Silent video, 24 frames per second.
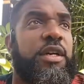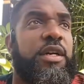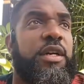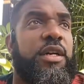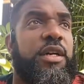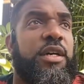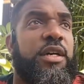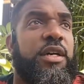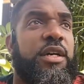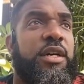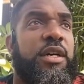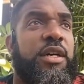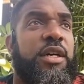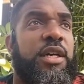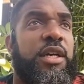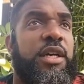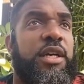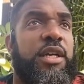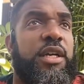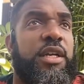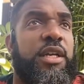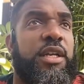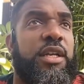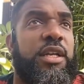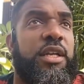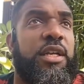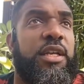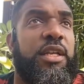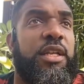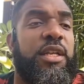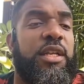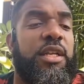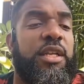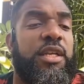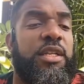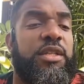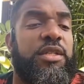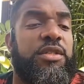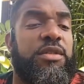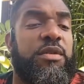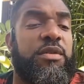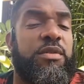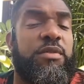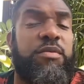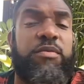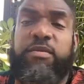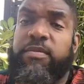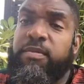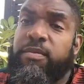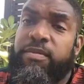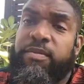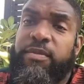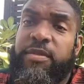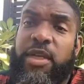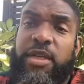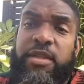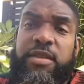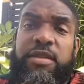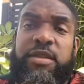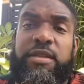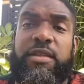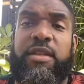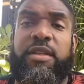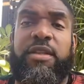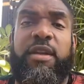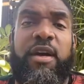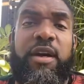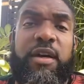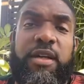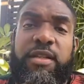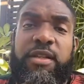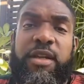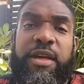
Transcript: Uh, and and and so that's just a thought.